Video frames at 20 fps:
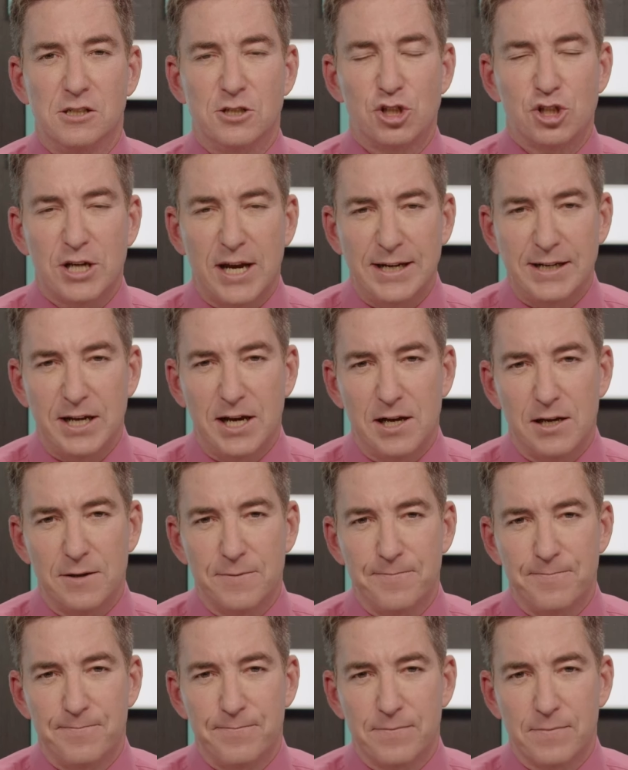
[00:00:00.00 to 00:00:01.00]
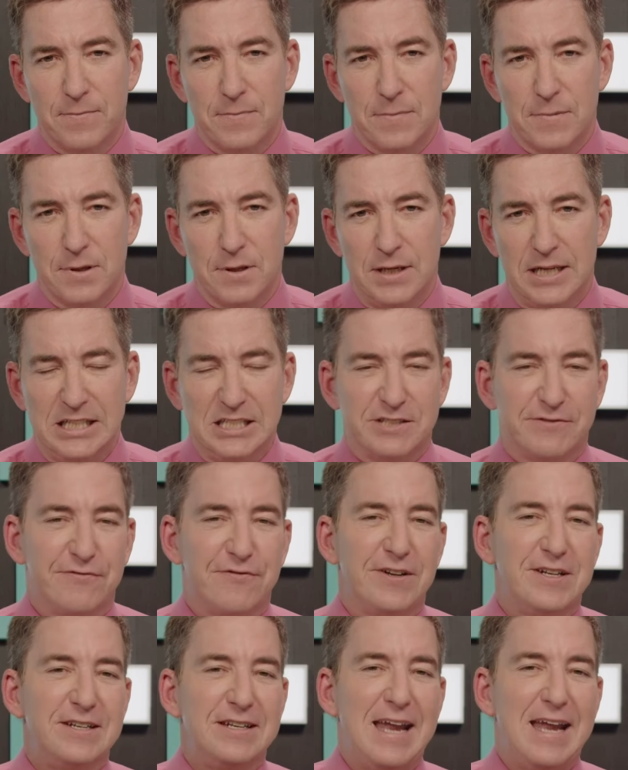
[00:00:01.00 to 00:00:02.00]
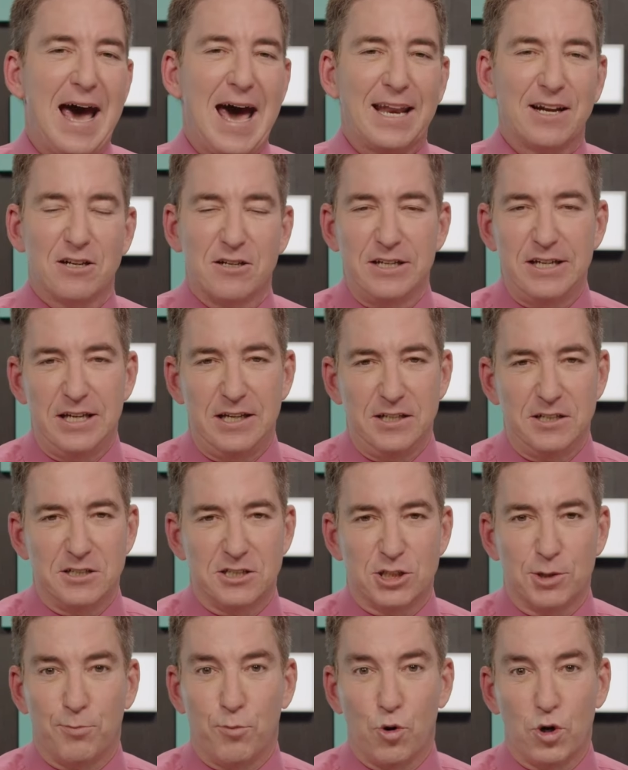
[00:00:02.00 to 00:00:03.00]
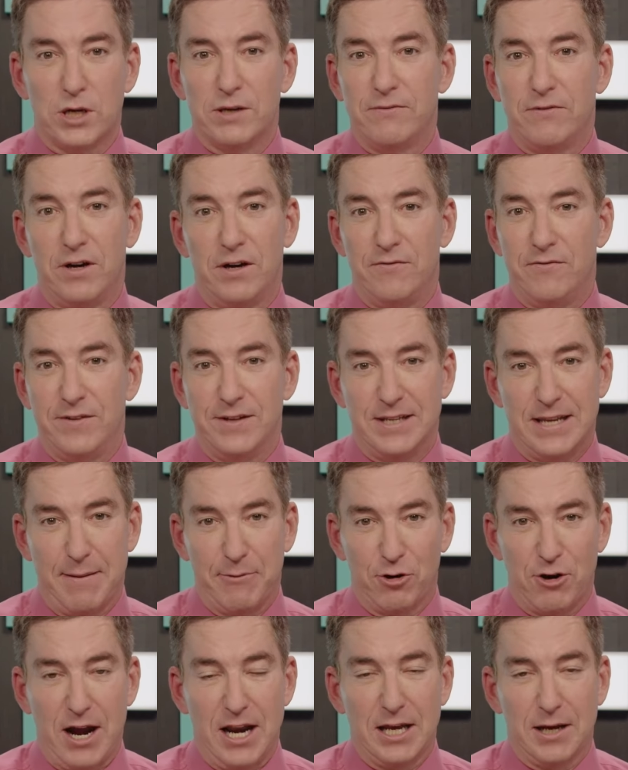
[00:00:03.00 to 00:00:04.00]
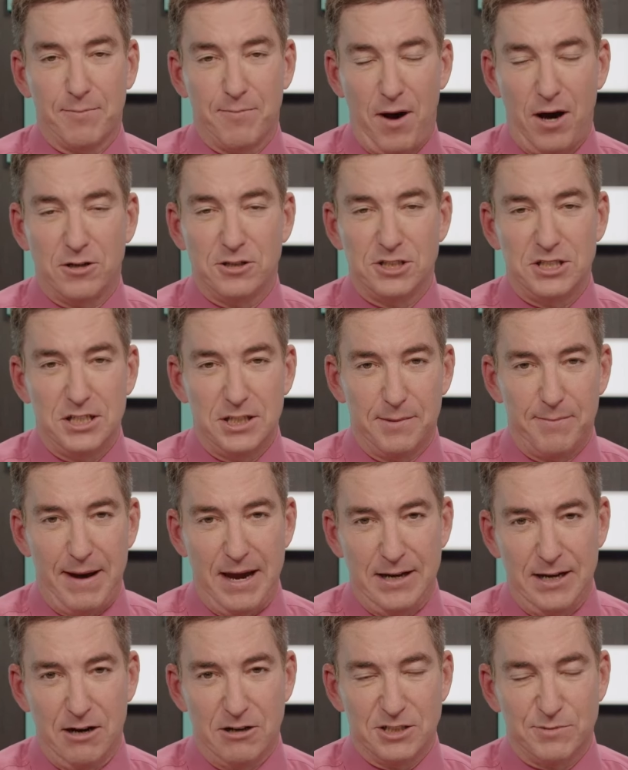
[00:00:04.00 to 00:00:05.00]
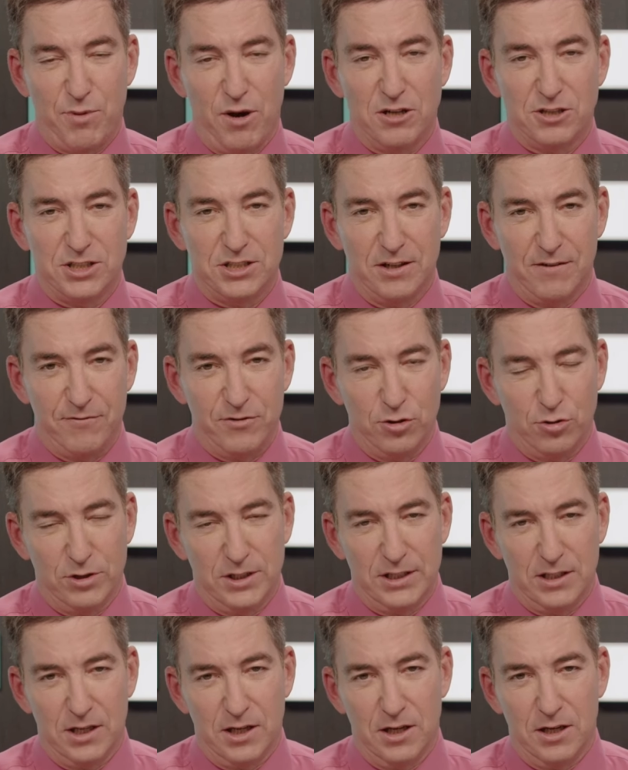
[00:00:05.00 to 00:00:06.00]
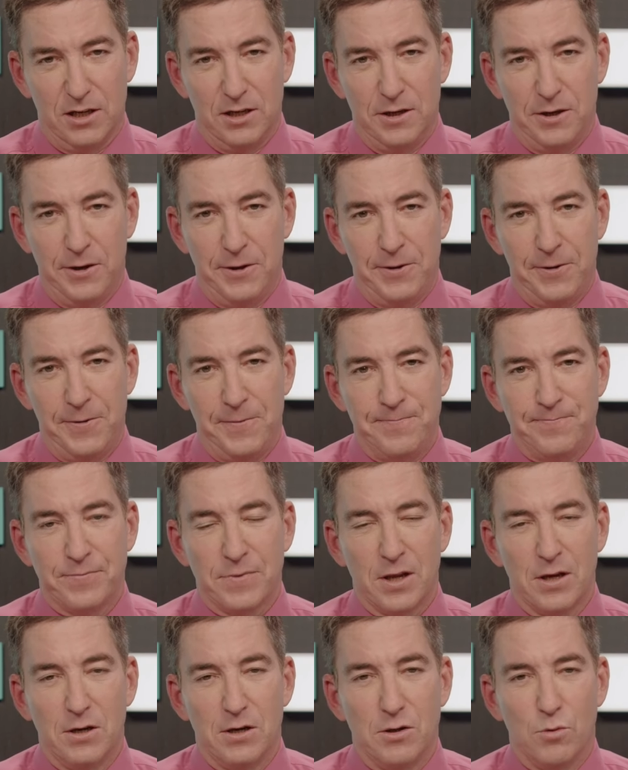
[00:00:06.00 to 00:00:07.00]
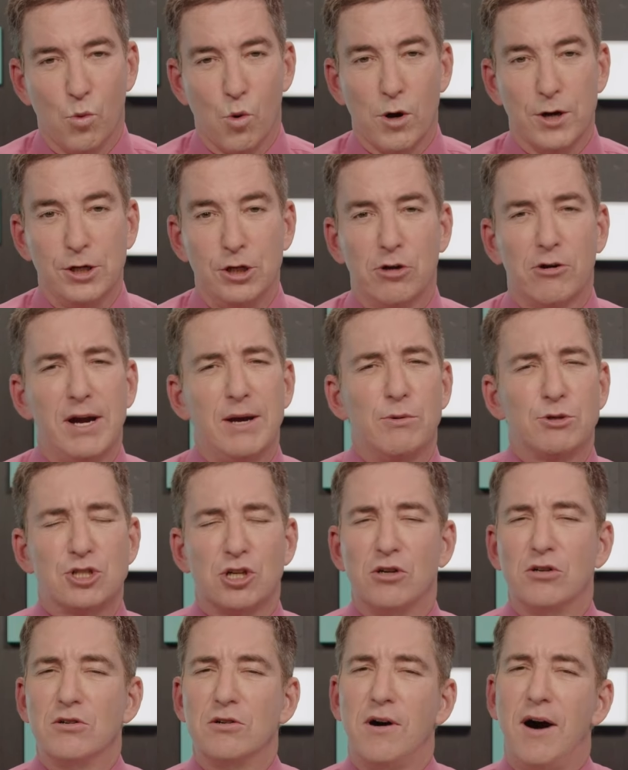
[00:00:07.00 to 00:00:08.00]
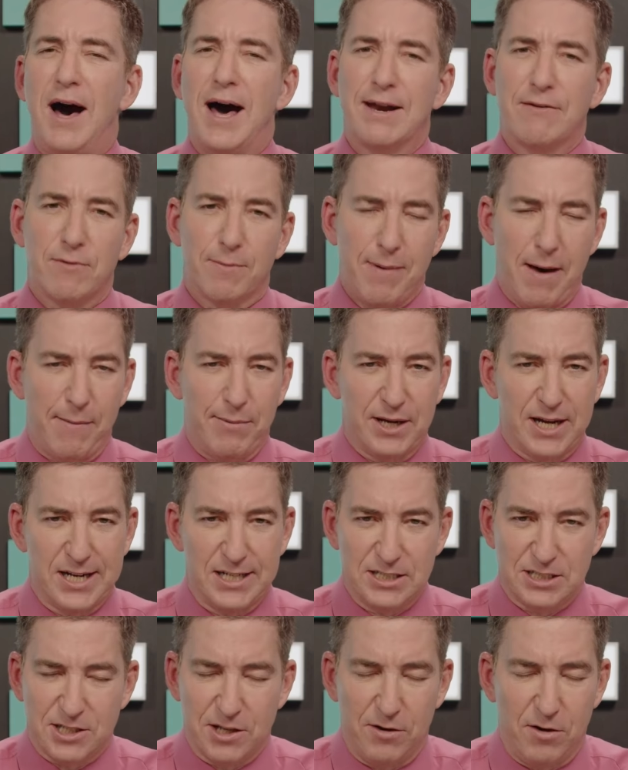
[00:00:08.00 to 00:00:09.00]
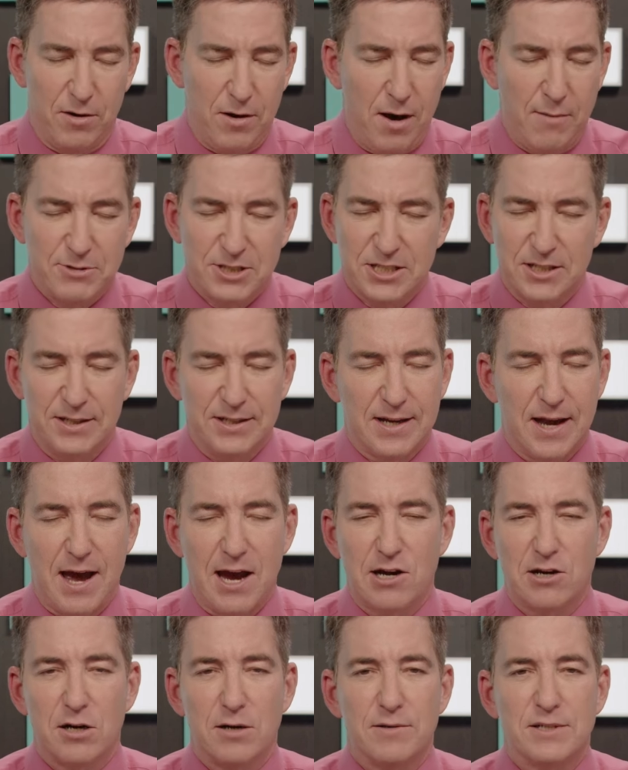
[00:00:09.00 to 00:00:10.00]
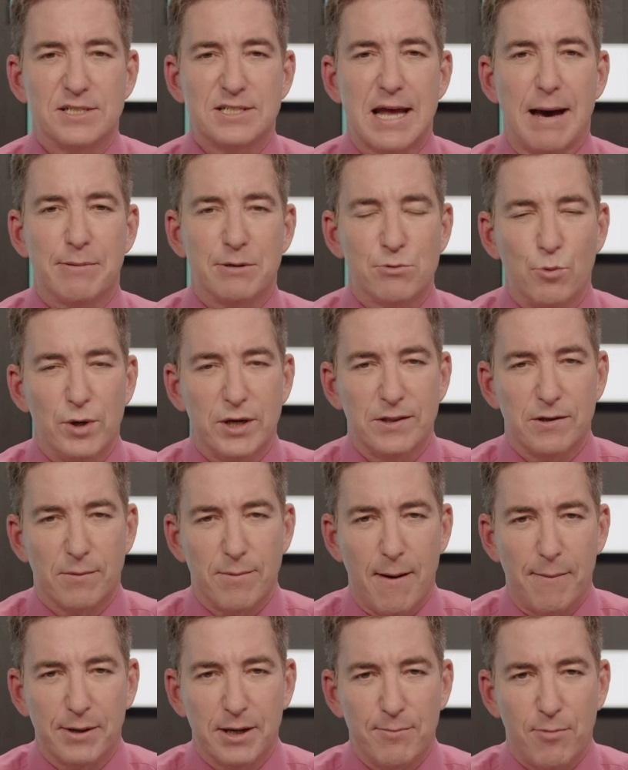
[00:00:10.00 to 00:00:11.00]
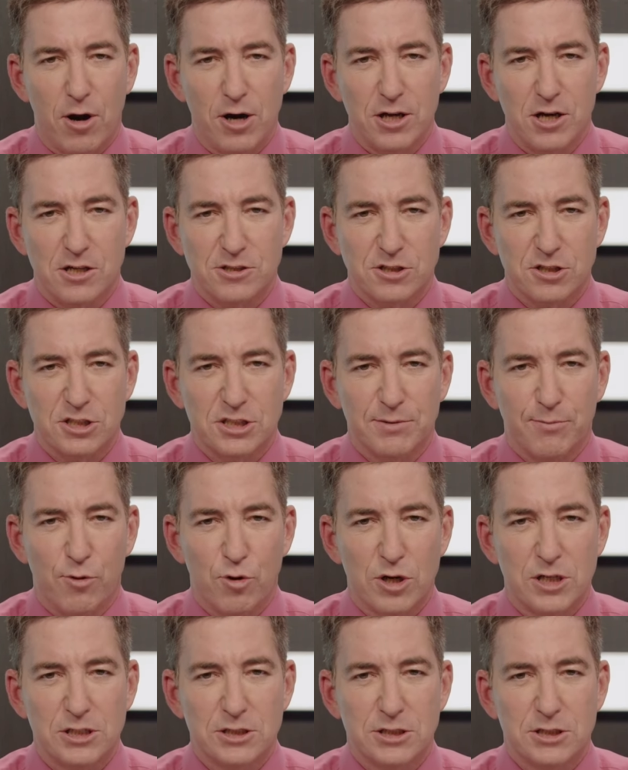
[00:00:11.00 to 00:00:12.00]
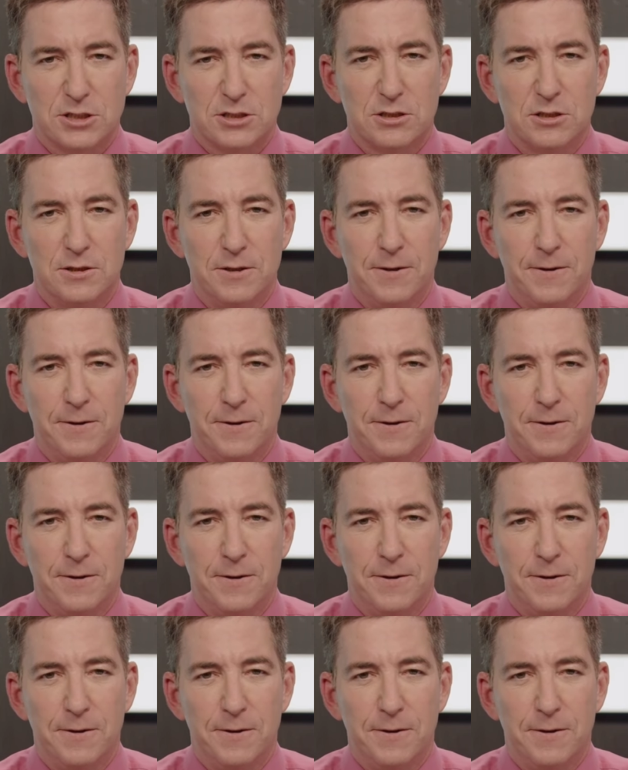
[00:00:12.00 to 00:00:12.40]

China. He's fanatically supportive of the Democratic policy, the Biden-Harris policy of fueling the war in Ukraine, which a lot of Republicans, the, almost the entire establishment wing of the Republican Party, also supports.